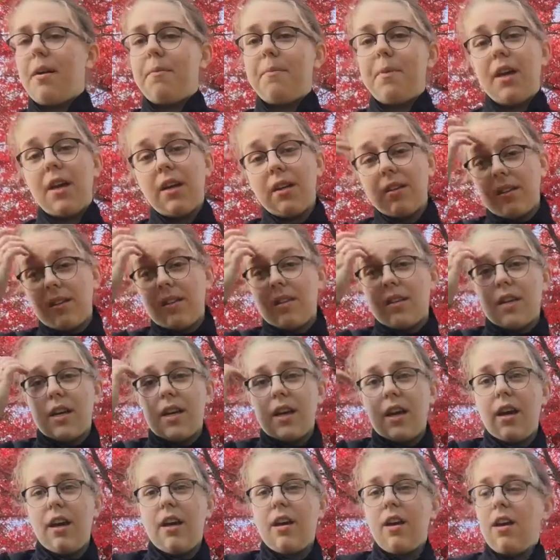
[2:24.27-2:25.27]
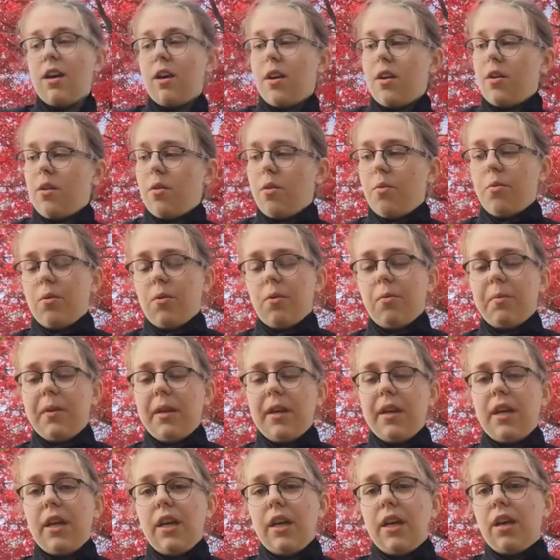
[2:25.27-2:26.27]
because today I will
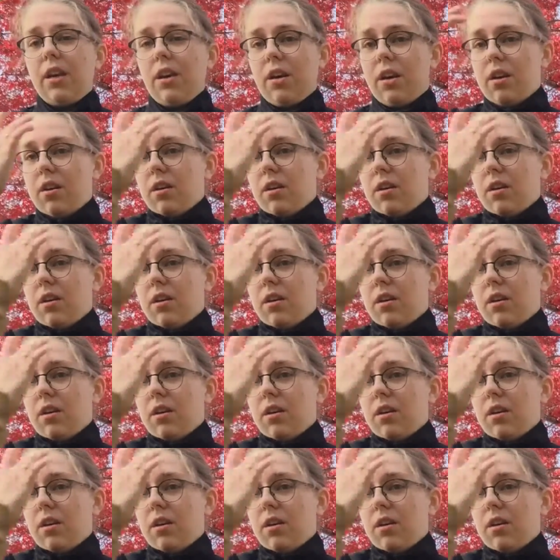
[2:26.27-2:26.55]
be